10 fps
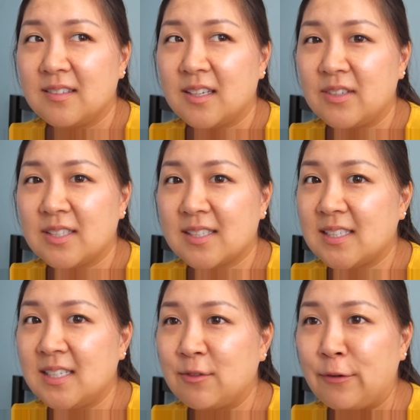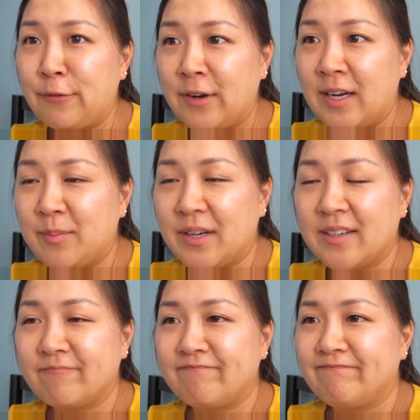give us a seat for free.
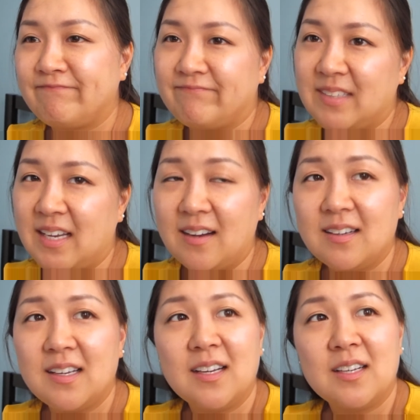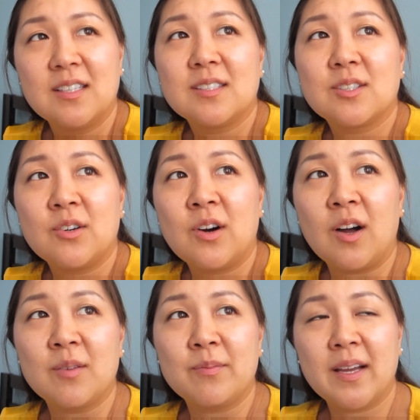But yeah, so
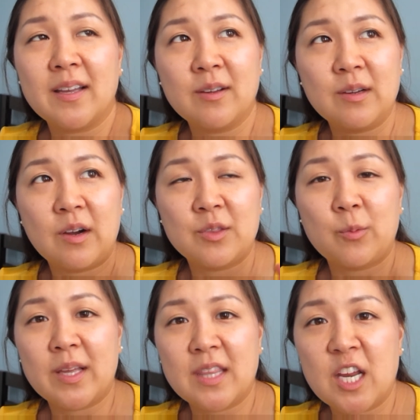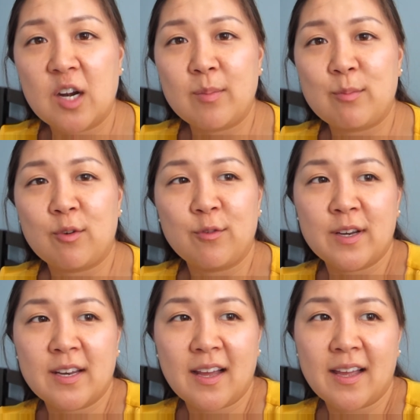on the way there, my
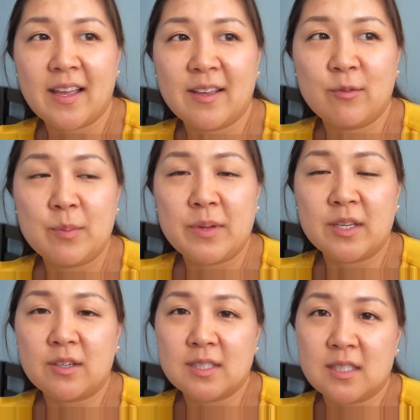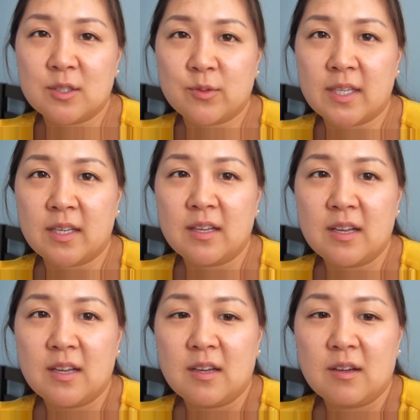boyfriend and I, we picked our seats. We
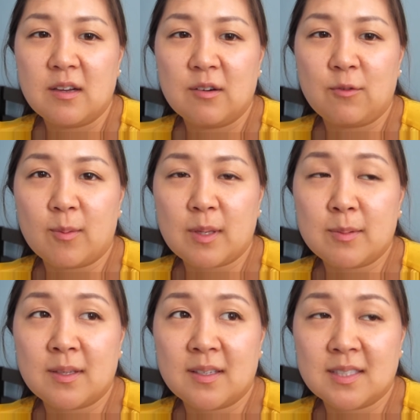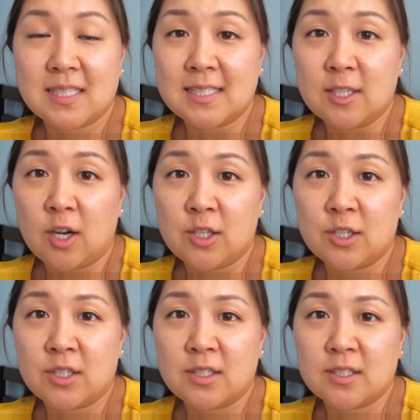forked up the
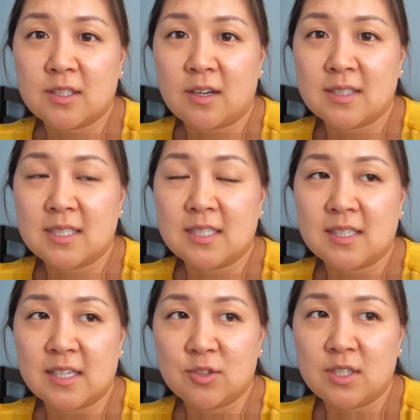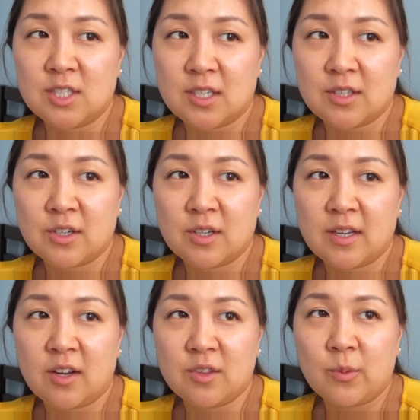$60, got seats next to each other,
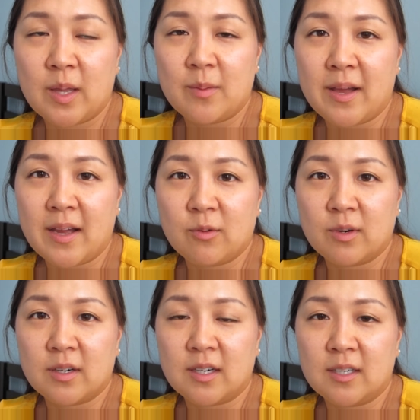and on the way back we're